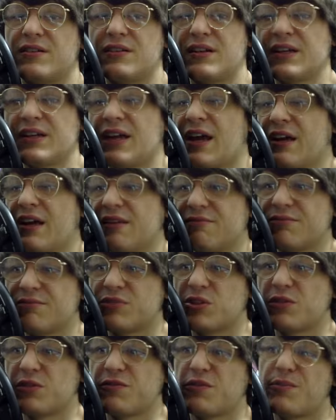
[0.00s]
negate.
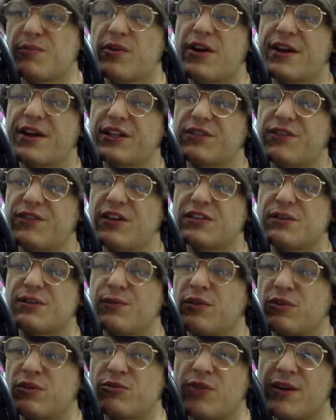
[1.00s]
So if your opponent activates
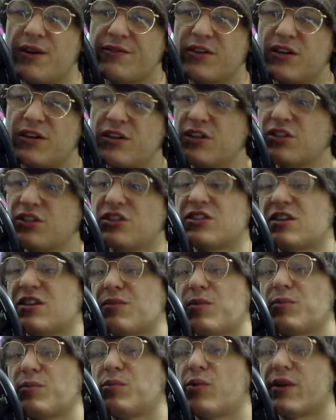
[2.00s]
something in the graveyard, you can just
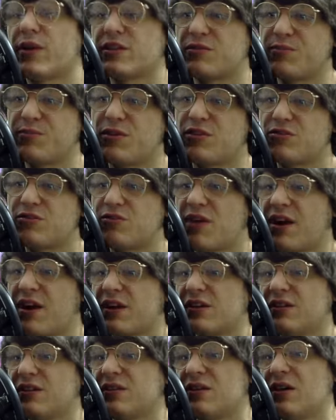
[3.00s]
summon Blue Eyes Spirit
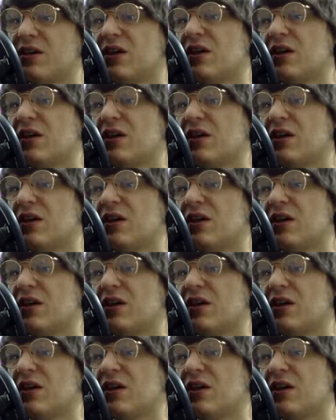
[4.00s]
Dragon.